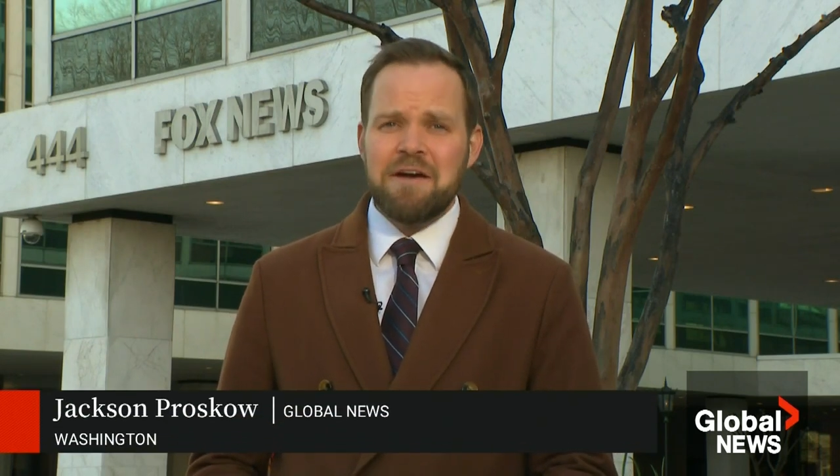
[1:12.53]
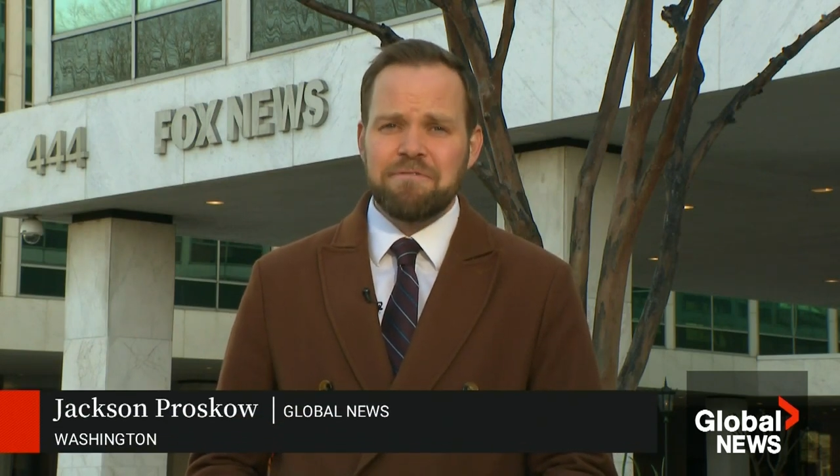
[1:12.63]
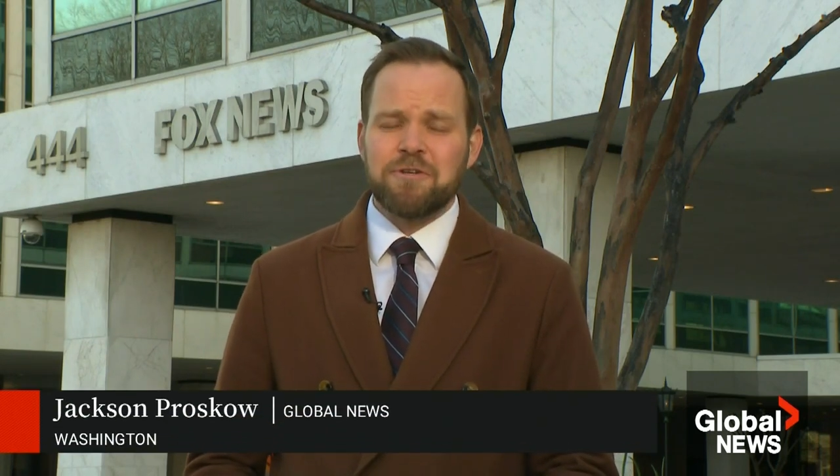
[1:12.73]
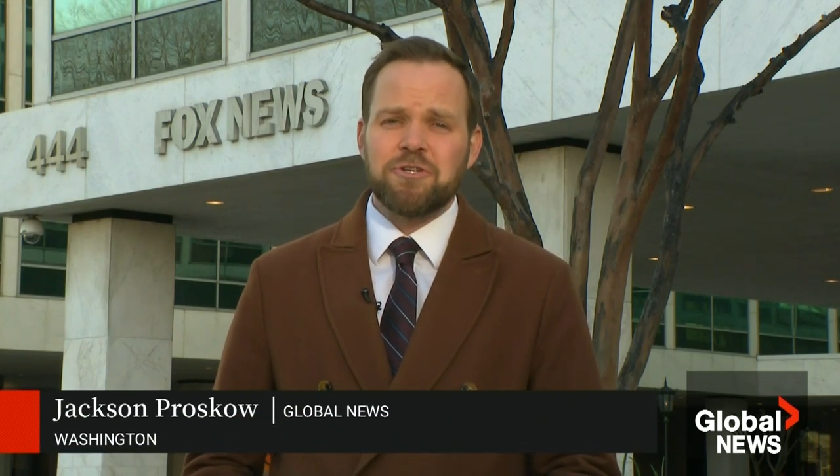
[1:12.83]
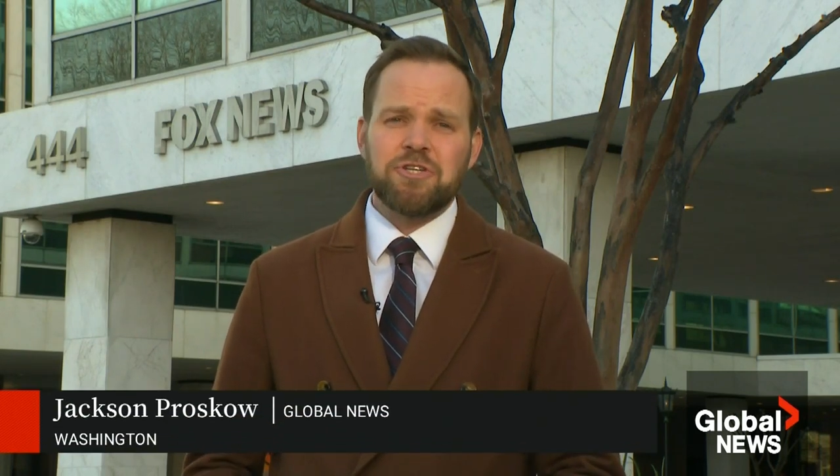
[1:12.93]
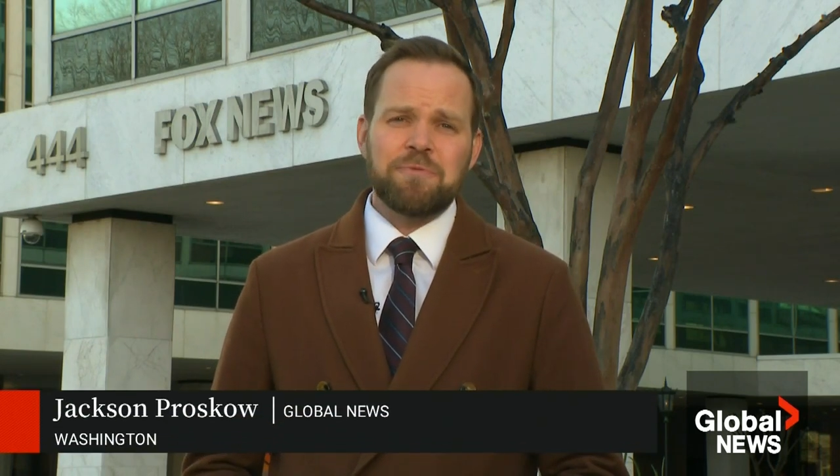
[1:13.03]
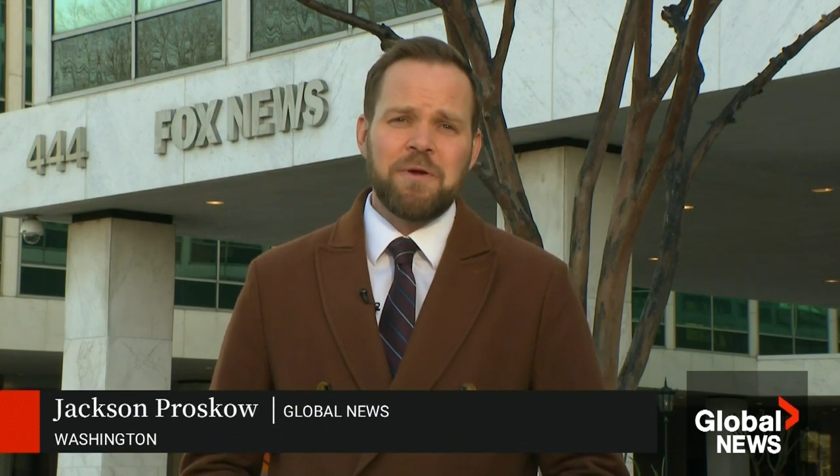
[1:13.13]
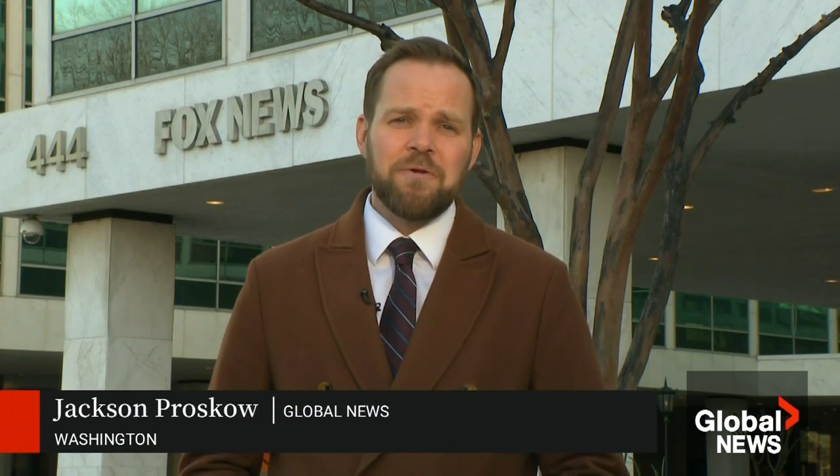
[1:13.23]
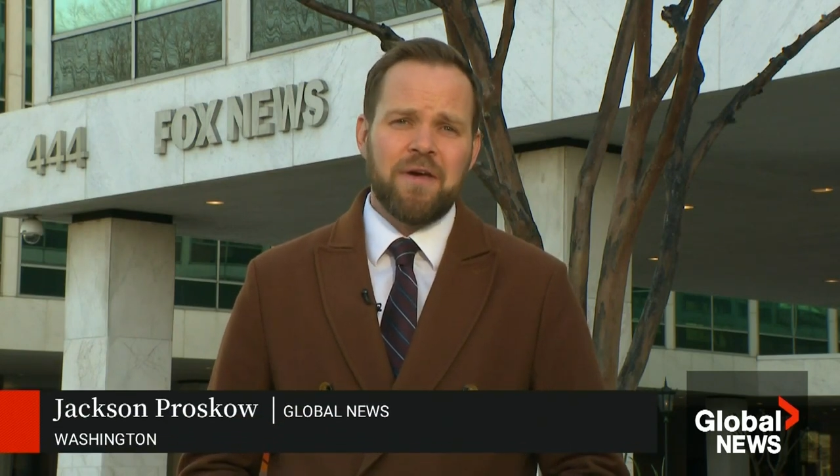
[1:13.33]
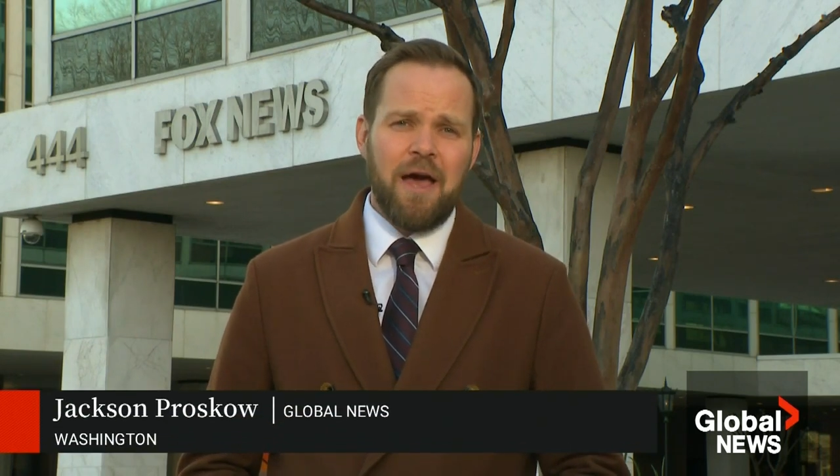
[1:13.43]
effort to
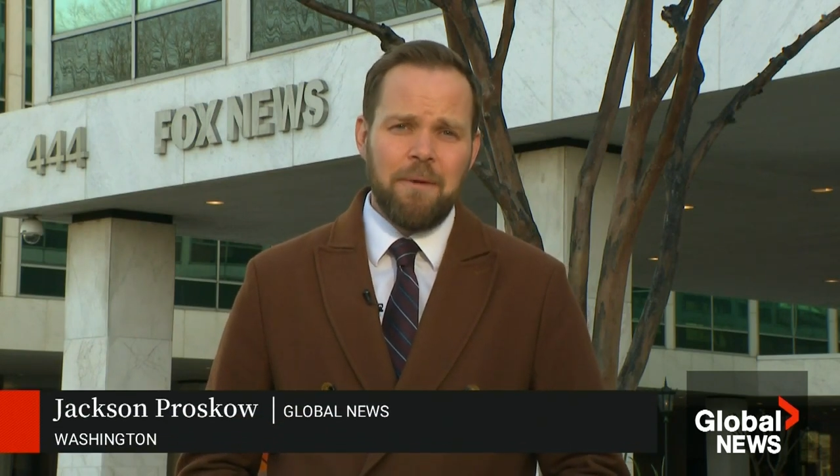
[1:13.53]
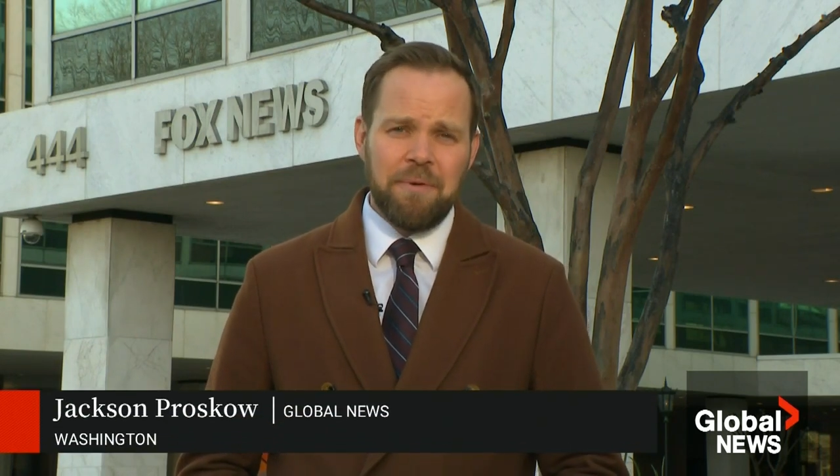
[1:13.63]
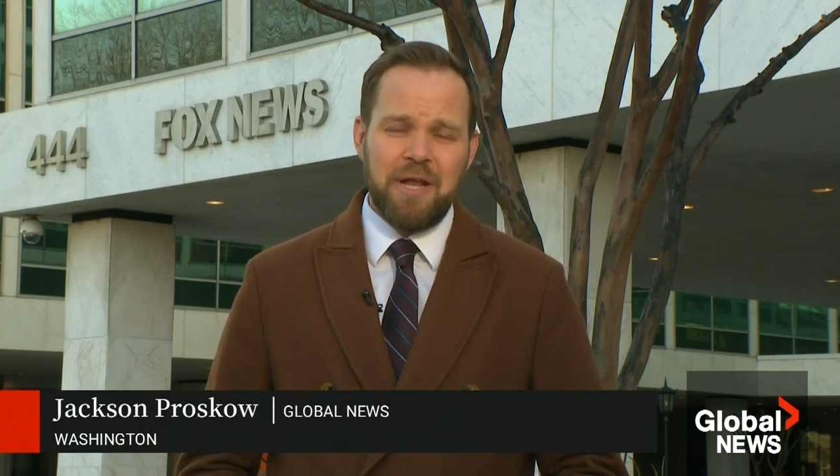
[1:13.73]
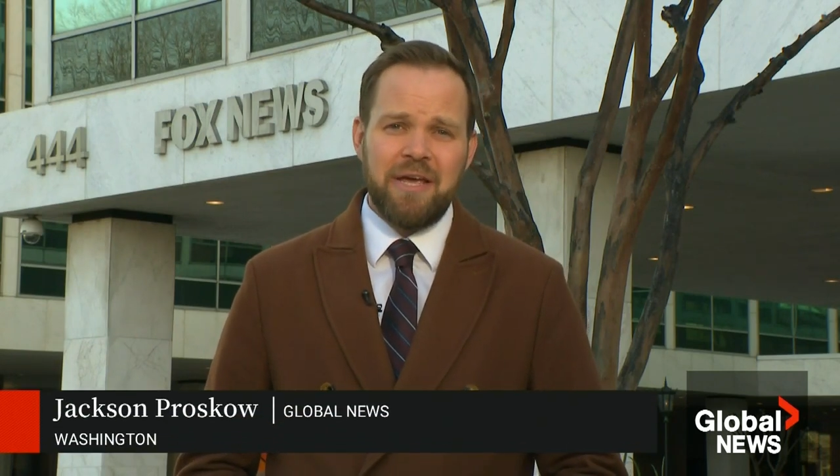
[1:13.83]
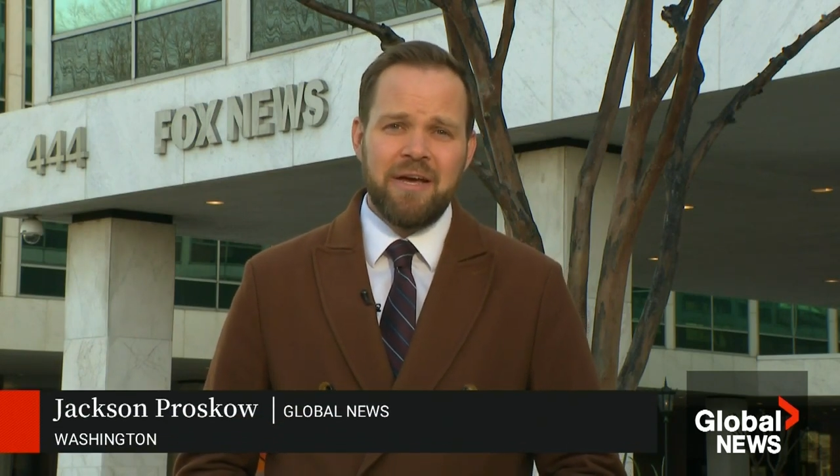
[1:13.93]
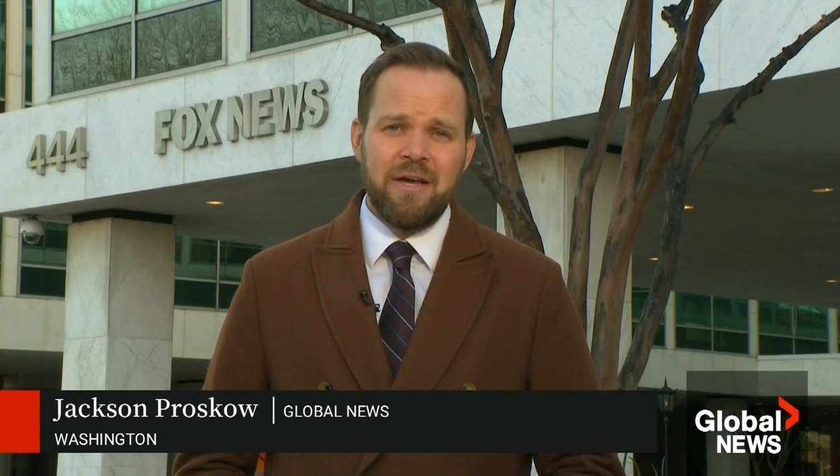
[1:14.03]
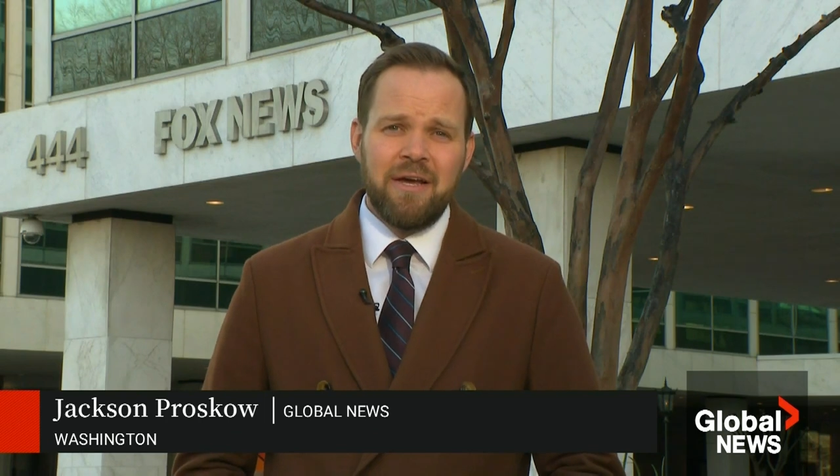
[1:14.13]
smear the company.